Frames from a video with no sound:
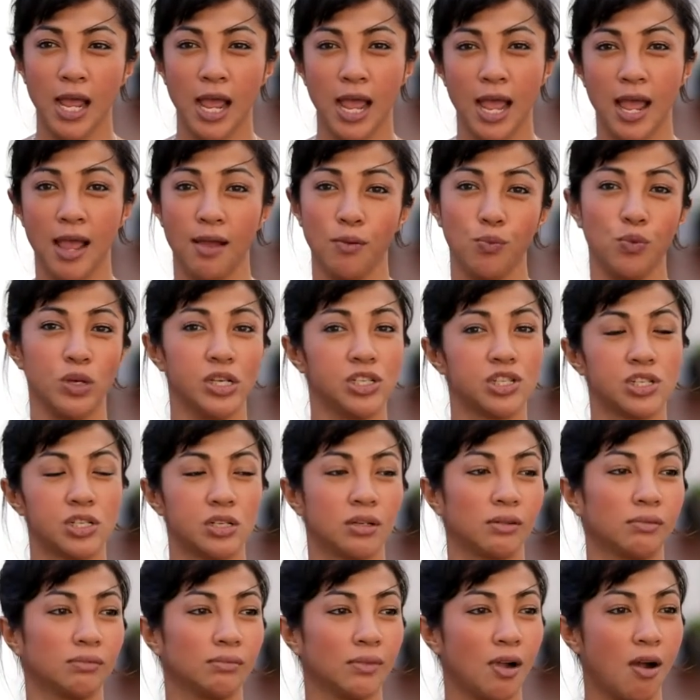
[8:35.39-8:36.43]
which
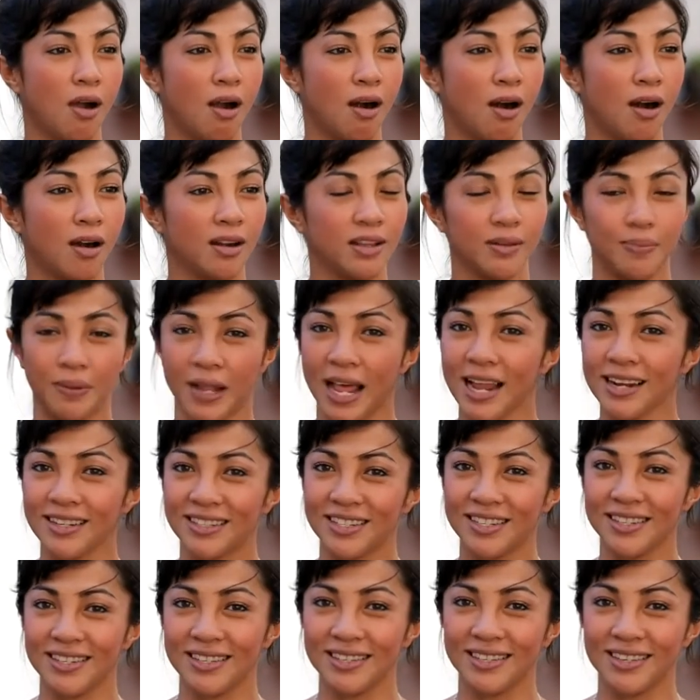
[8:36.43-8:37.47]
are the
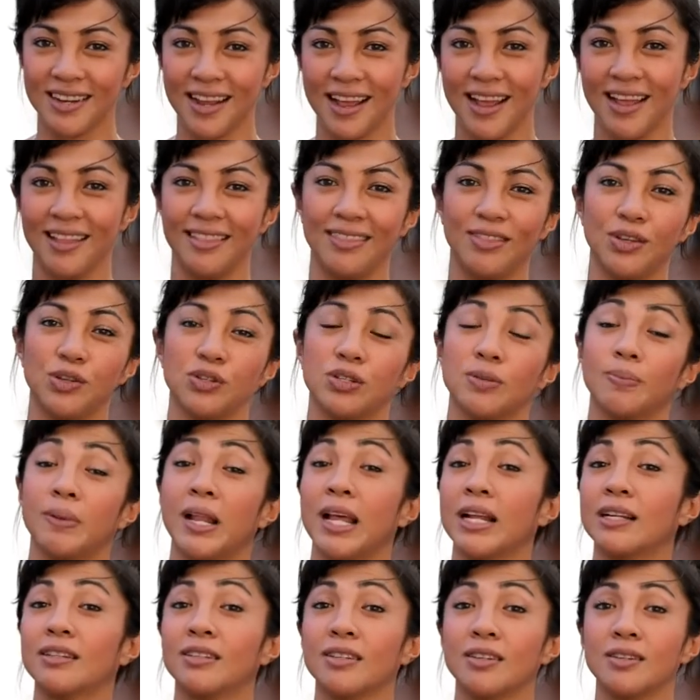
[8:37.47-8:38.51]
plankton, and those
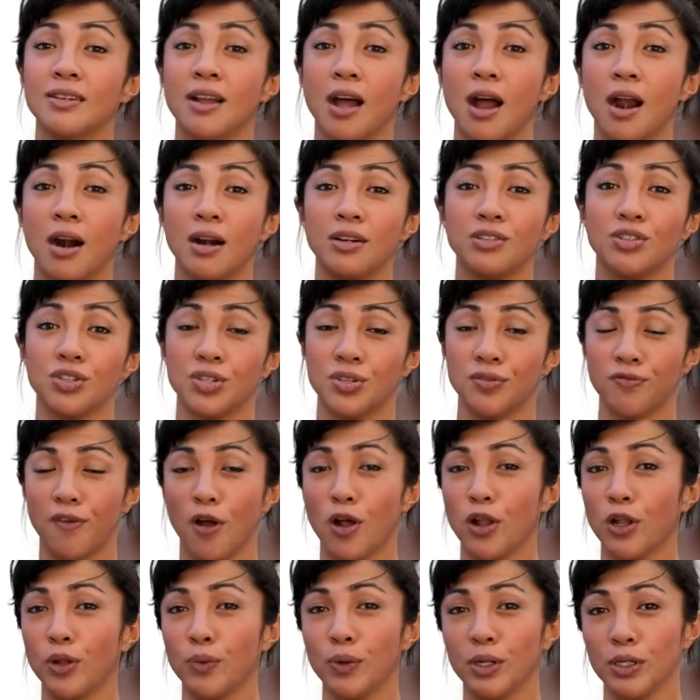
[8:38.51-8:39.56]
plankton are just
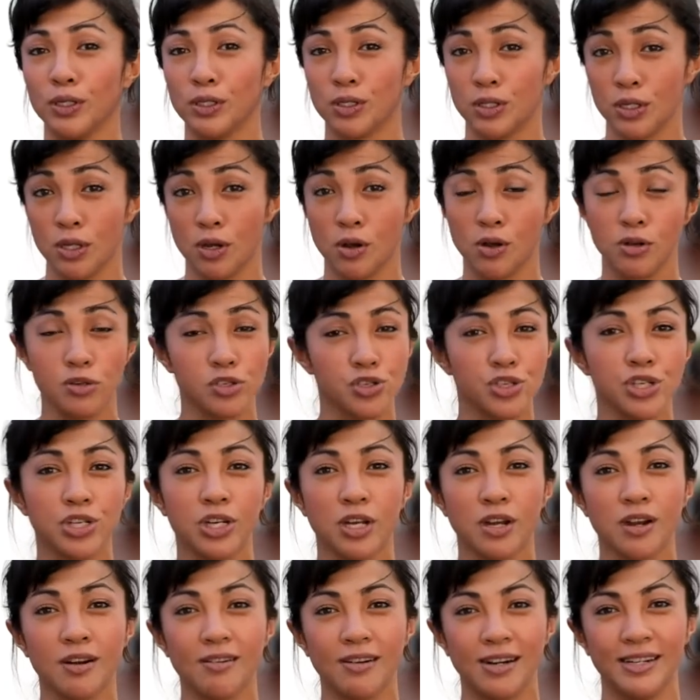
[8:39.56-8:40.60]
following the ocean
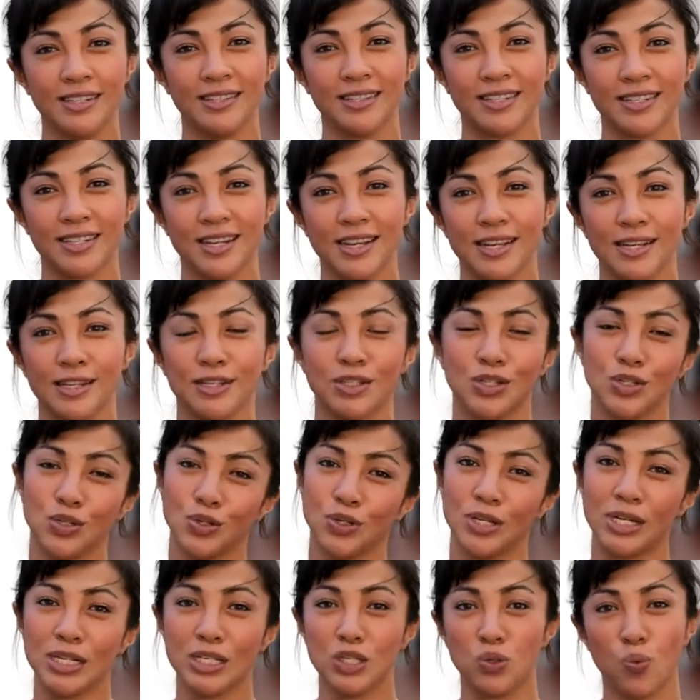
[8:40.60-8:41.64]
currents. So
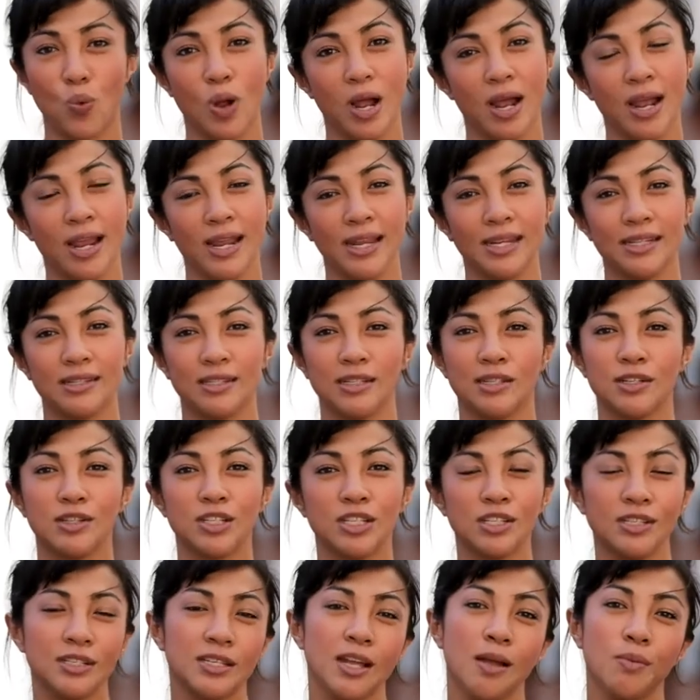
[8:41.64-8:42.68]
that's why
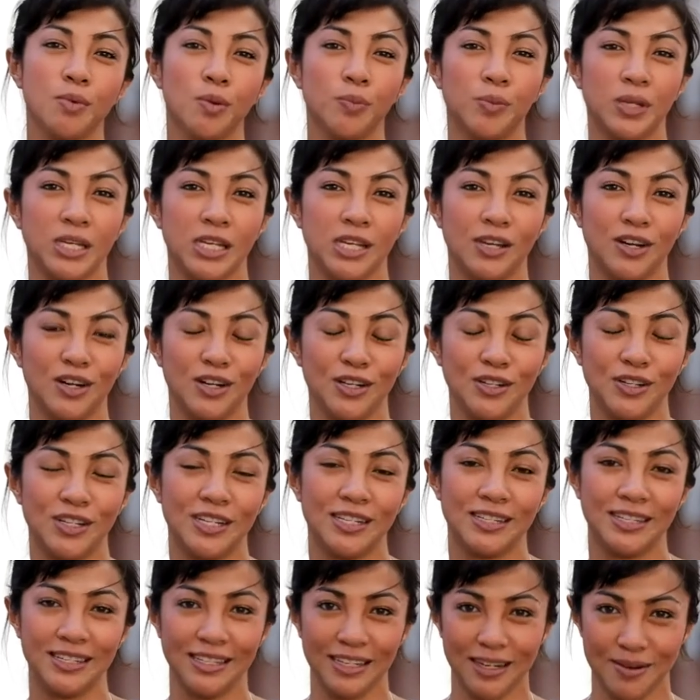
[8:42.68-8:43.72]
certain time of the year you
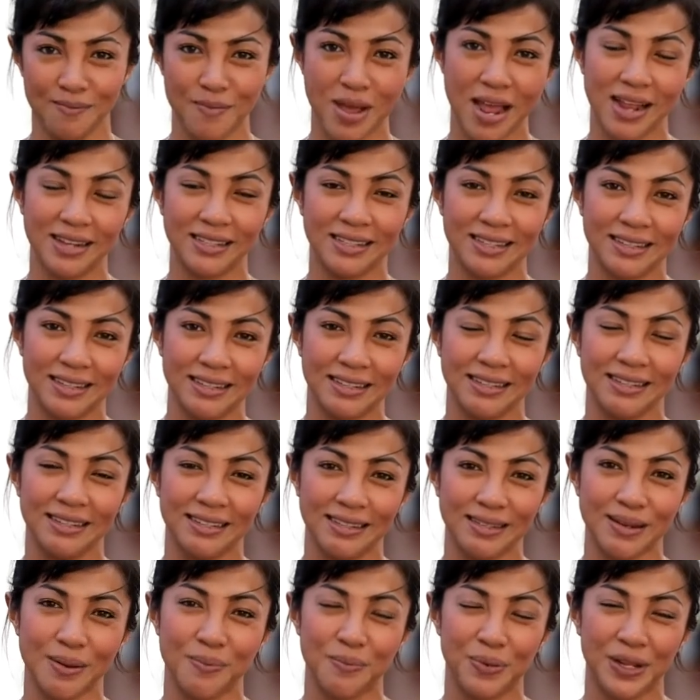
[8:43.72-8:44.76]
can see the mantas in
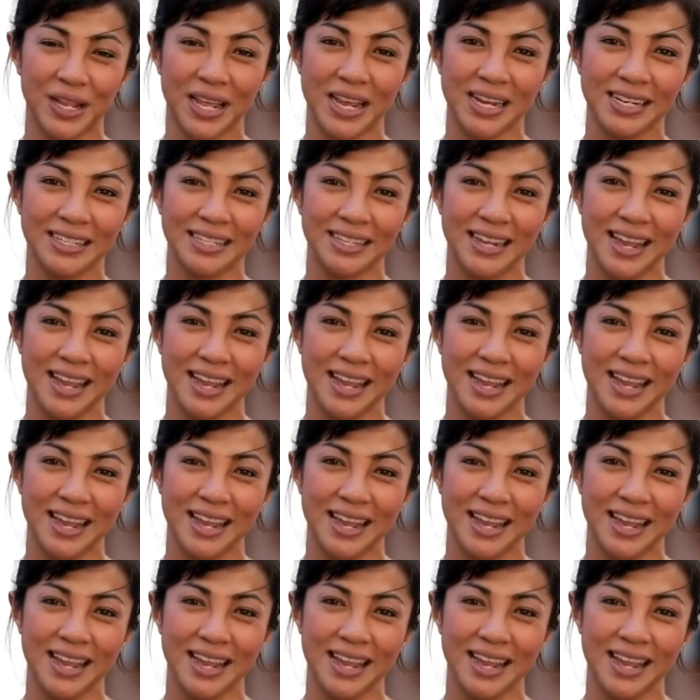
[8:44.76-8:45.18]
some place,